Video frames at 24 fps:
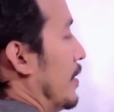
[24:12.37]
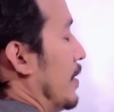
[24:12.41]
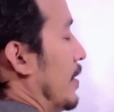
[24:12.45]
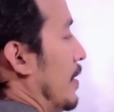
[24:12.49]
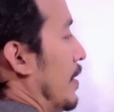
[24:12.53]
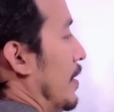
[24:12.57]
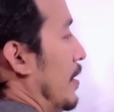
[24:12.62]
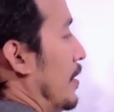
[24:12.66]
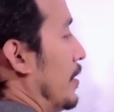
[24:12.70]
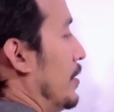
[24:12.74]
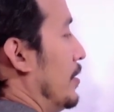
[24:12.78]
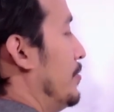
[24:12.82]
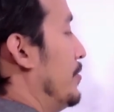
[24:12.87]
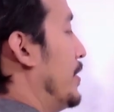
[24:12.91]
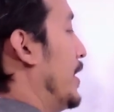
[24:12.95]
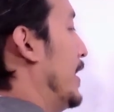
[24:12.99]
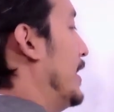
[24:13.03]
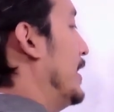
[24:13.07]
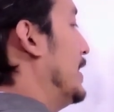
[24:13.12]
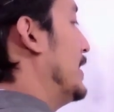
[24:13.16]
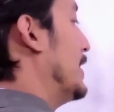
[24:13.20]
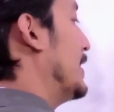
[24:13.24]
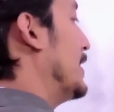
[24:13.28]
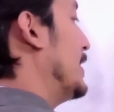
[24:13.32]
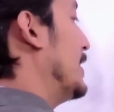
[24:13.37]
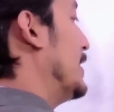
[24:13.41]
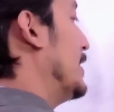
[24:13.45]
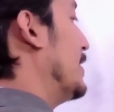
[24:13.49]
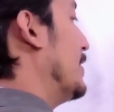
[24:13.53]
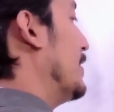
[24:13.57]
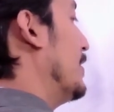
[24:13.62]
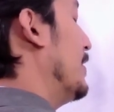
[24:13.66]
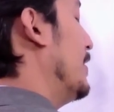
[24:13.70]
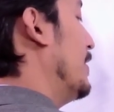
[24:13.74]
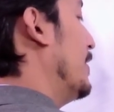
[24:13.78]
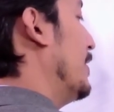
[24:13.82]
or you can
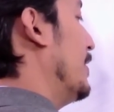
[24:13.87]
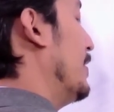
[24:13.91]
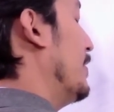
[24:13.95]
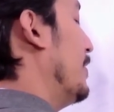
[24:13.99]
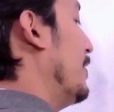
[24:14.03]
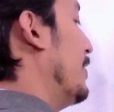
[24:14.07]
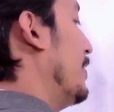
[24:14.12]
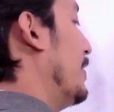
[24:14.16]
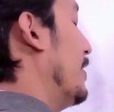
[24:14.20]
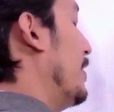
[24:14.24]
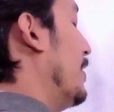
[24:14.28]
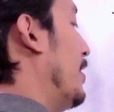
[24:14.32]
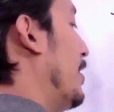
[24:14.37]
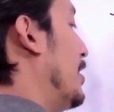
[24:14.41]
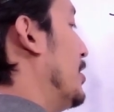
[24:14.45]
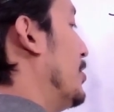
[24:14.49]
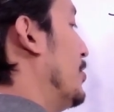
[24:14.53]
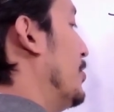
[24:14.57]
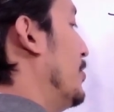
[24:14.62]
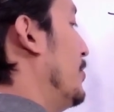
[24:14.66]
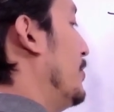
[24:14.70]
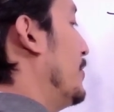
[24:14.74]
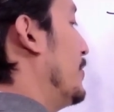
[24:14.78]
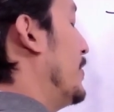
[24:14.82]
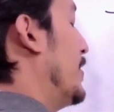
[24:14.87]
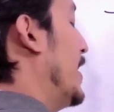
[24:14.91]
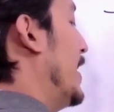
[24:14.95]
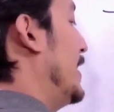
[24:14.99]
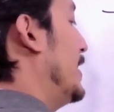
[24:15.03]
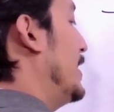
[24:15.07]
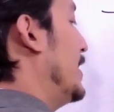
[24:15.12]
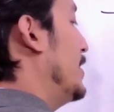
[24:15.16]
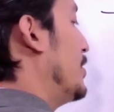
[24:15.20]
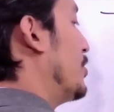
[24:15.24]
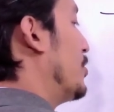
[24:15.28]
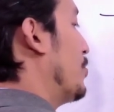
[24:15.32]
also
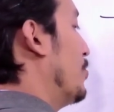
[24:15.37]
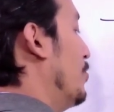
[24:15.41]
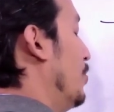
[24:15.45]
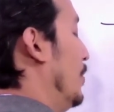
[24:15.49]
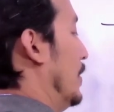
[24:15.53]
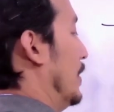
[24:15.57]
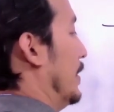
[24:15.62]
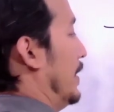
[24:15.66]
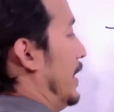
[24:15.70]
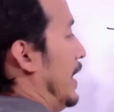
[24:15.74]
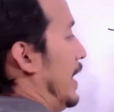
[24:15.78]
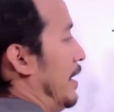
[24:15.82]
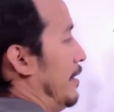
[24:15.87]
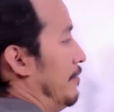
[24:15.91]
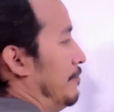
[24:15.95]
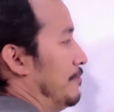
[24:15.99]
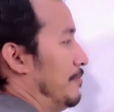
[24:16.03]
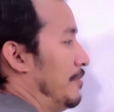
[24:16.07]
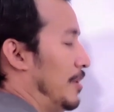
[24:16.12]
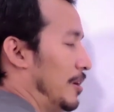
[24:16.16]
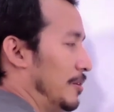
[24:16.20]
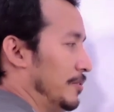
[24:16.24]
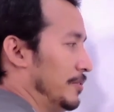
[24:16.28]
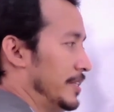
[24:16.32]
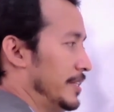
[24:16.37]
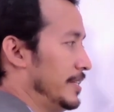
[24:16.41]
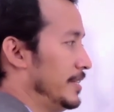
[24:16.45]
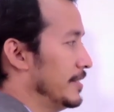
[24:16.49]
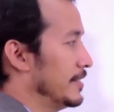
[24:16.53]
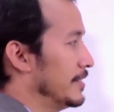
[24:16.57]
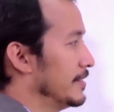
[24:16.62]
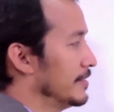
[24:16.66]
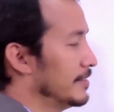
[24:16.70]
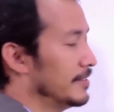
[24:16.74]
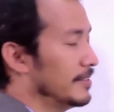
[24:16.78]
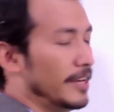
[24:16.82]
write school and follow the
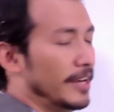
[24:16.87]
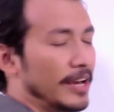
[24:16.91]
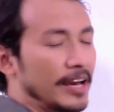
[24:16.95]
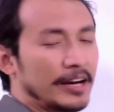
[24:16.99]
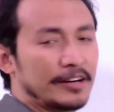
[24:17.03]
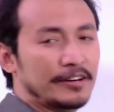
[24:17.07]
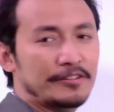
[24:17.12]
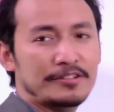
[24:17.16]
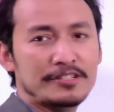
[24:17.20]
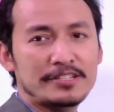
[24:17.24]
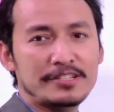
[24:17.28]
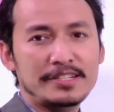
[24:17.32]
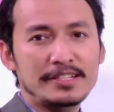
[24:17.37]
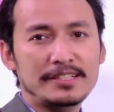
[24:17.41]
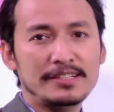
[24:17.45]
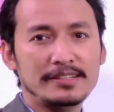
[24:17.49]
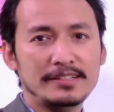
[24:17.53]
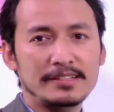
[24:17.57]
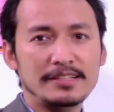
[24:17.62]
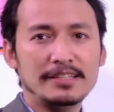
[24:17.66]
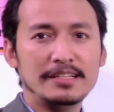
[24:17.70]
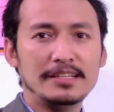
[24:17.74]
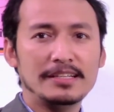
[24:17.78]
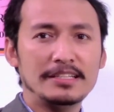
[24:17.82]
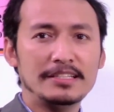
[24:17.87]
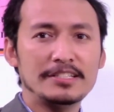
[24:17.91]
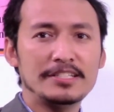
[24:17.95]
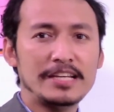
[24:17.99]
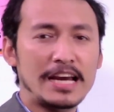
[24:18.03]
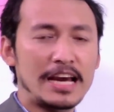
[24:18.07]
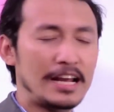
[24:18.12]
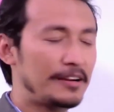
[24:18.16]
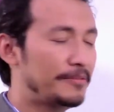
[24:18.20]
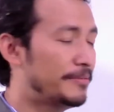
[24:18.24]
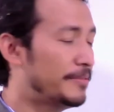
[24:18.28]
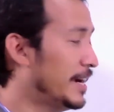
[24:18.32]
acrostic
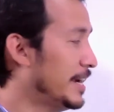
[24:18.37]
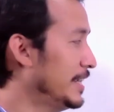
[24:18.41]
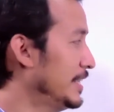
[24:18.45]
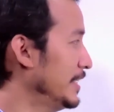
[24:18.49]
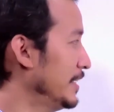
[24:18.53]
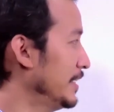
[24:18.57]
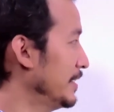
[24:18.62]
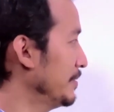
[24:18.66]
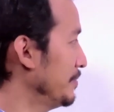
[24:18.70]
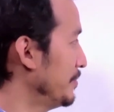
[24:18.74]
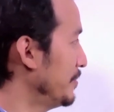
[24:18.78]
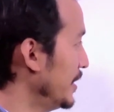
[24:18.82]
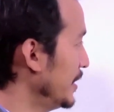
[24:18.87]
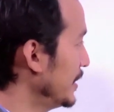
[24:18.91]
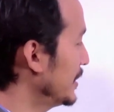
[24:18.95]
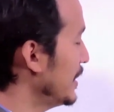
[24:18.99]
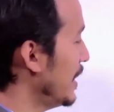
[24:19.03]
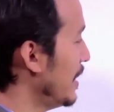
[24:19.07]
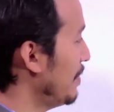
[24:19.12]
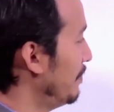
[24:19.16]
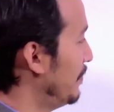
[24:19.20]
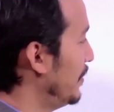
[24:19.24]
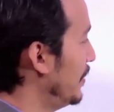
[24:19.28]
style of writing. For example,